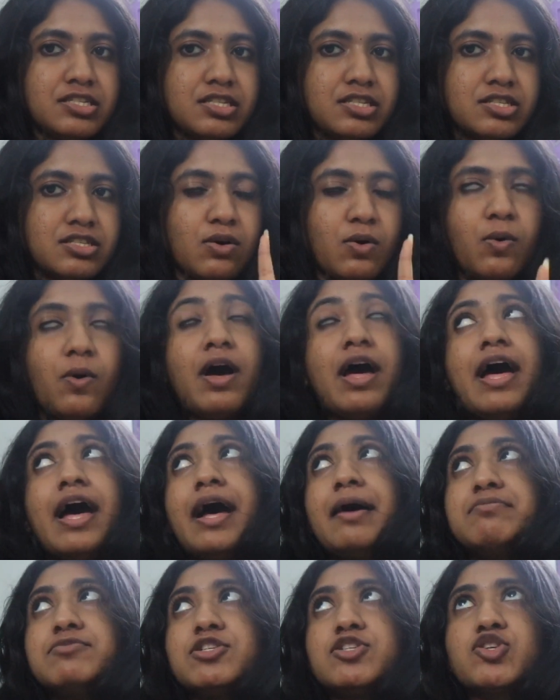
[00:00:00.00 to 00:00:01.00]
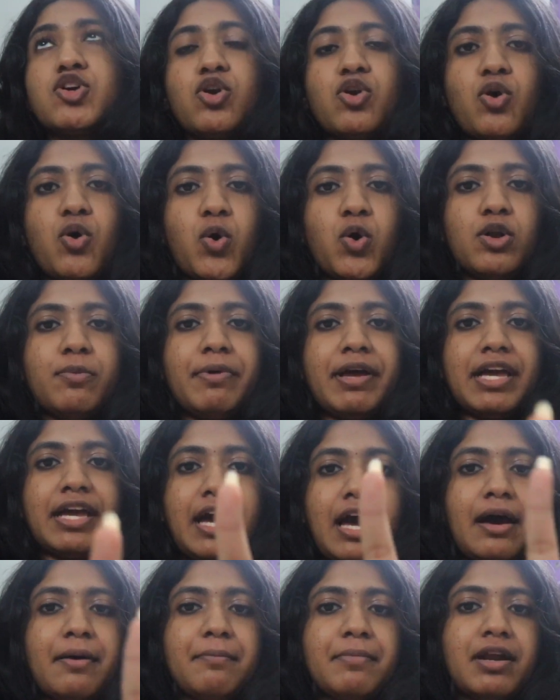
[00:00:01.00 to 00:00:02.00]
so I'm just gonna hold my
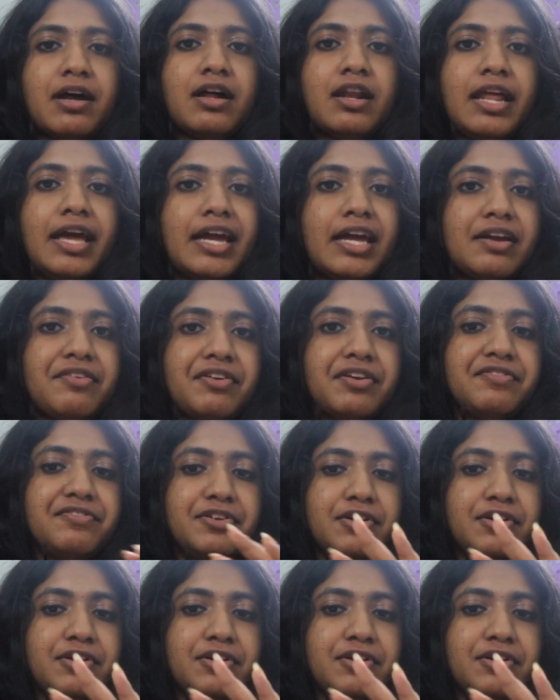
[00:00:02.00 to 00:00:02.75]
camera like in one